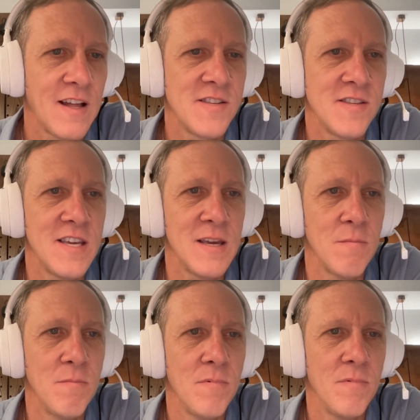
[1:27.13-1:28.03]

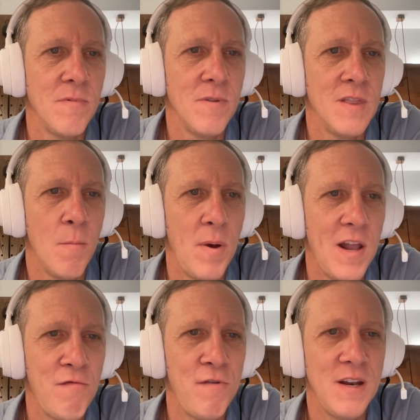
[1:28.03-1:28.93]
the
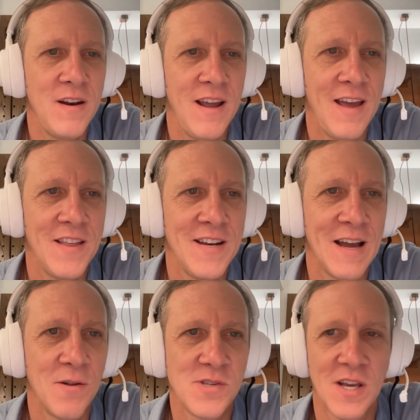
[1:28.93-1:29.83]
benefit and the
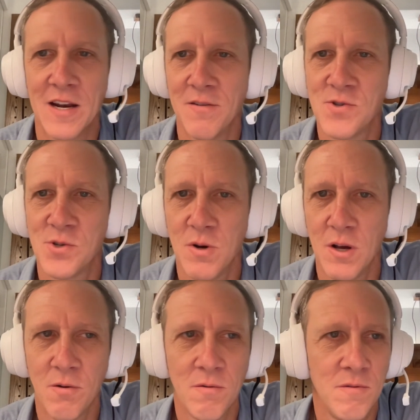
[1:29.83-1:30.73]
downside of
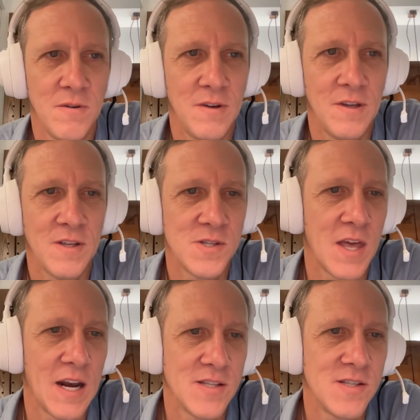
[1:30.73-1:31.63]
Suno is
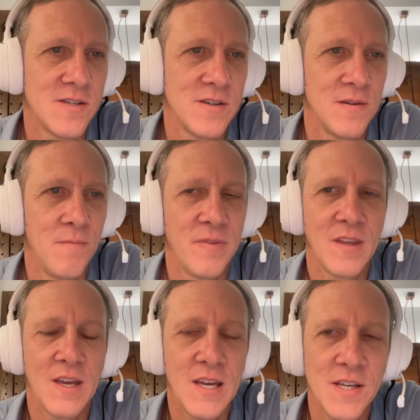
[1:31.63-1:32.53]
that it's
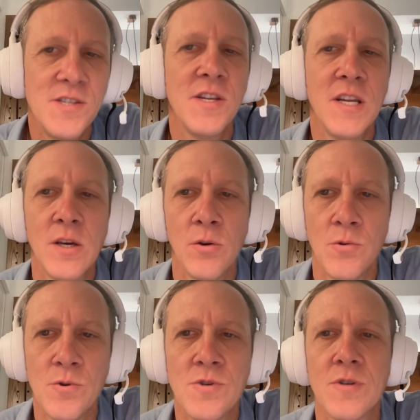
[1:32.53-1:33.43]
easy to
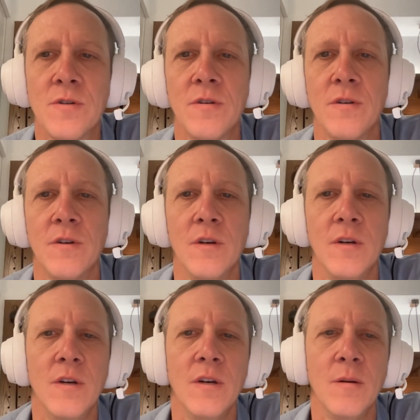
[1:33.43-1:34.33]
use,
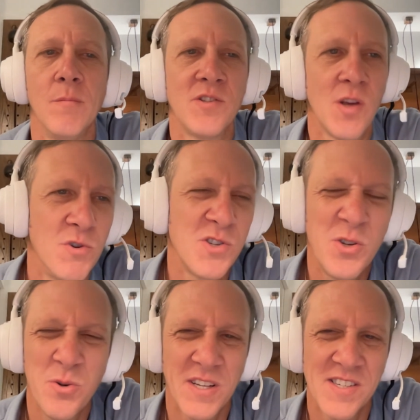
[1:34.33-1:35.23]
but it's almost
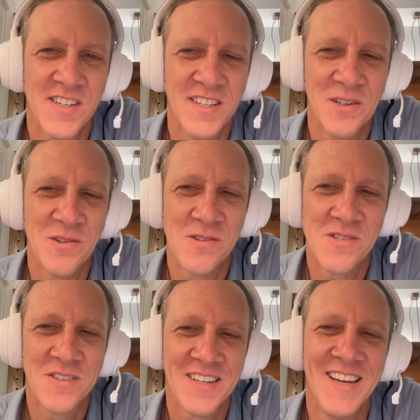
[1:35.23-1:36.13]
too easy to
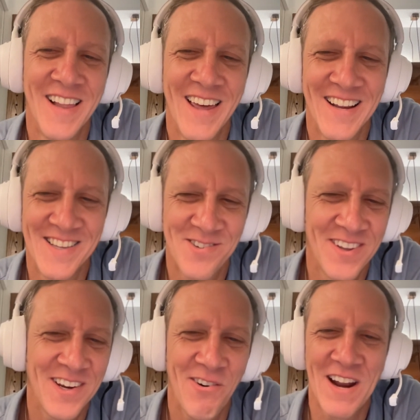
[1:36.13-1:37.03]
use. It's
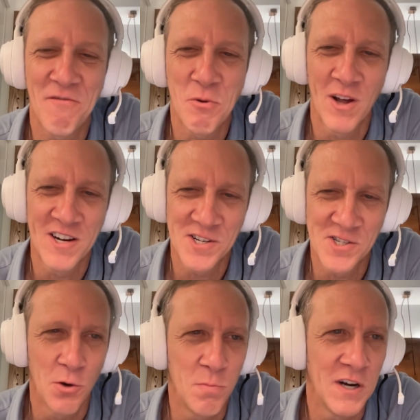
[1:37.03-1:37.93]
really great if you want to
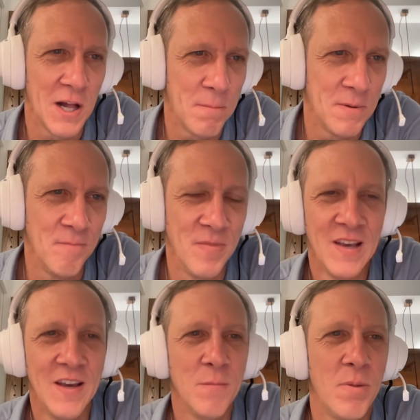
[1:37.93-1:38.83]
just open it up and
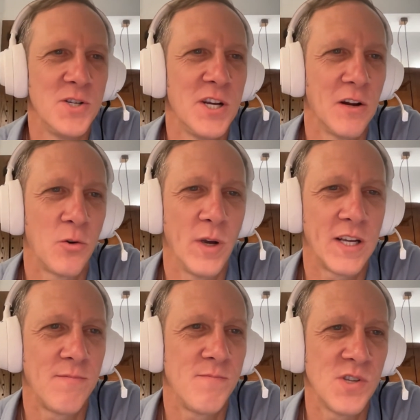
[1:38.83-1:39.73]
punch out a
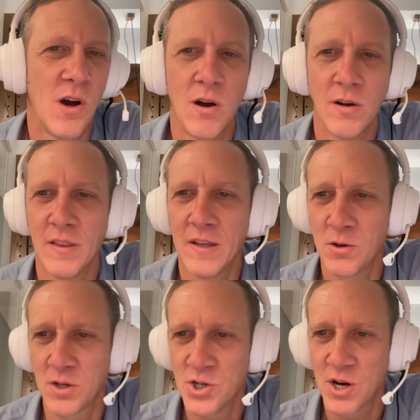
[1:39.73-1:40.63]
quick song that
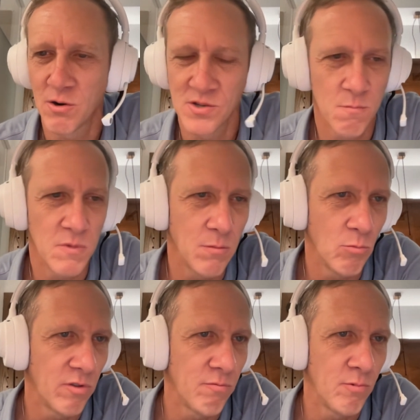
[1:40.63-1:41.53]
you can share as a
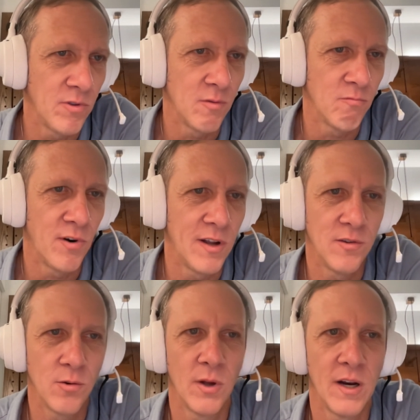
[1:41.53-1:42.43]
meme with some
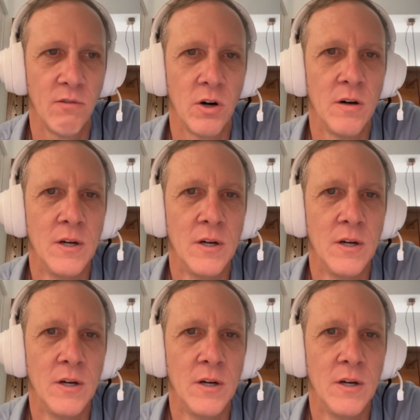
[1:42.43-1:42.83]
friends or whatever.